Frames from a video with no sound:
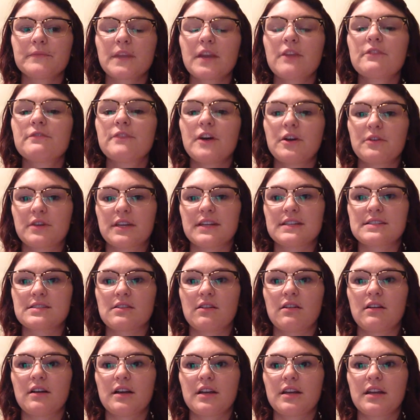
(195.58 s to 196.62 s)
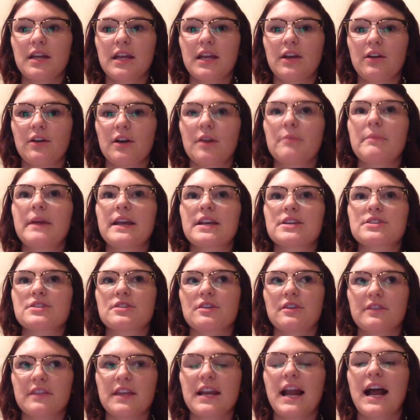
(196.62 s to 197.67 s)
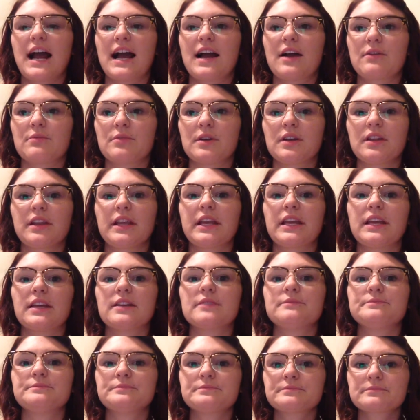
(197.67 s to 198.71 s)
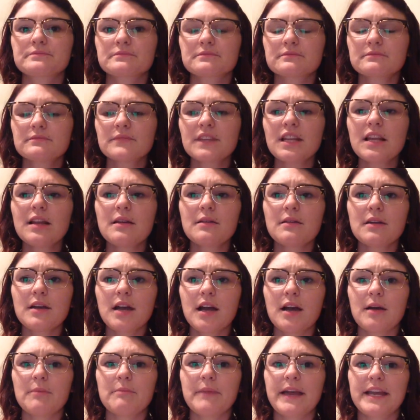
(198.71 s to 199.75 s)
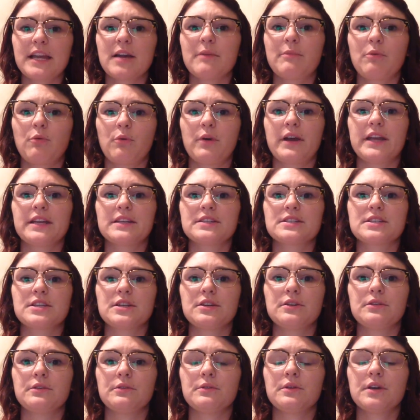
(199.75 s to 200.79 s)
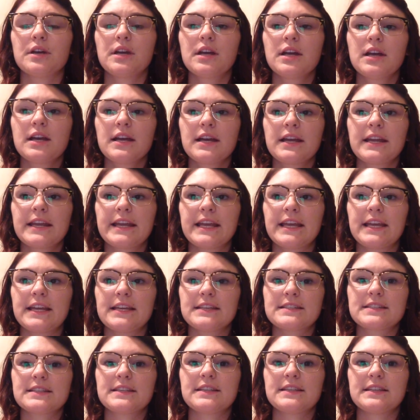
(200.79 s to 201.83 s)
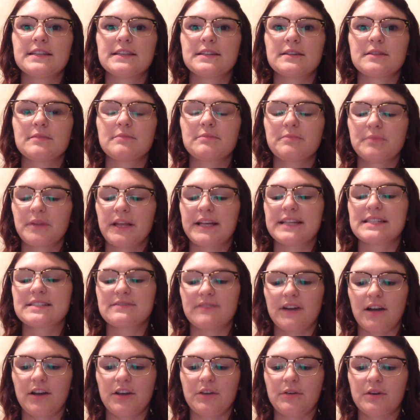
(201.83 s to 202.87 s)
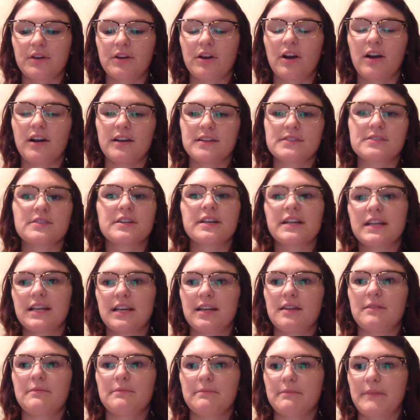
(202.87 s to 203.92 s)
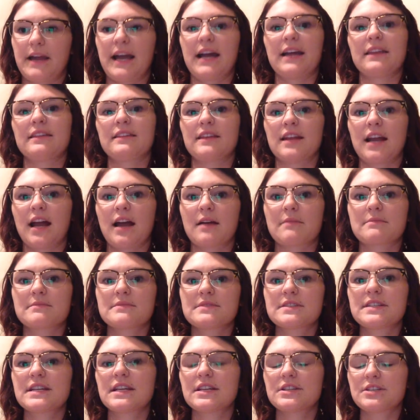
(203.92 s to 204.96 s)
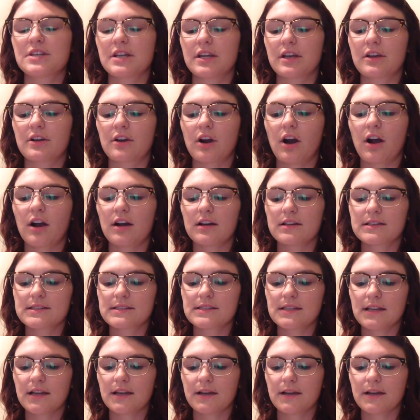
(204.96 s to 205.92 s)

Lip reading: focus on, or make sure that I really make a point to get the place value across, or any math that I'm teaching across.